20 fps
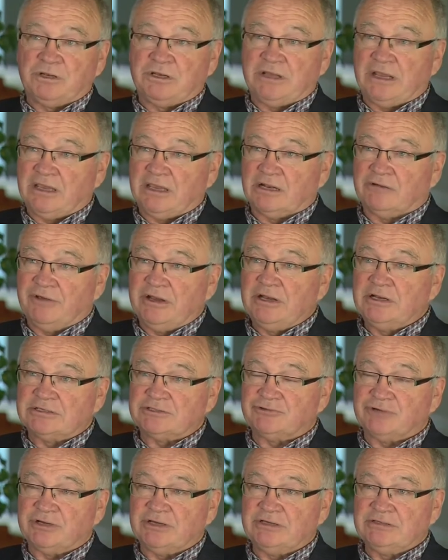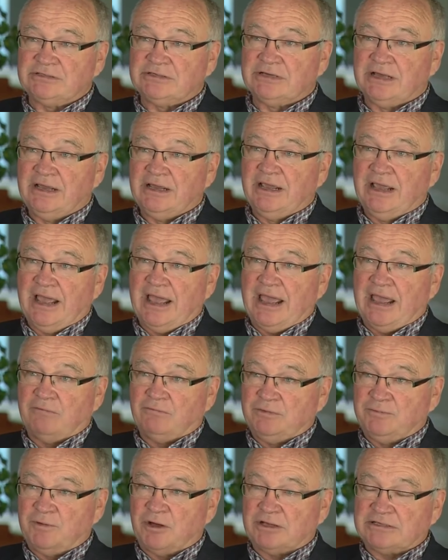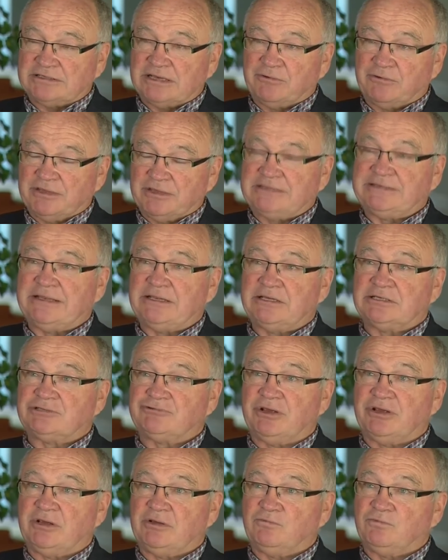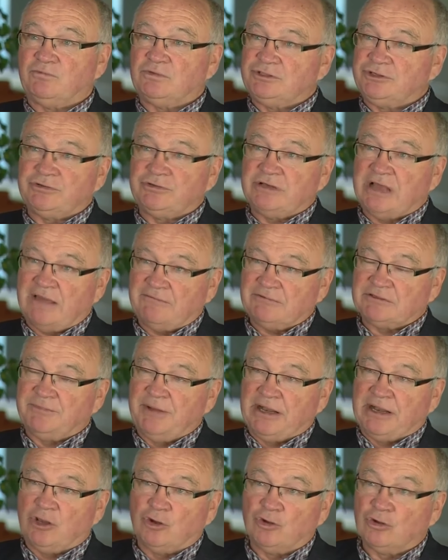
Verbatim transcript: particular industries and we might say, well, this industry, we shouldn't have as many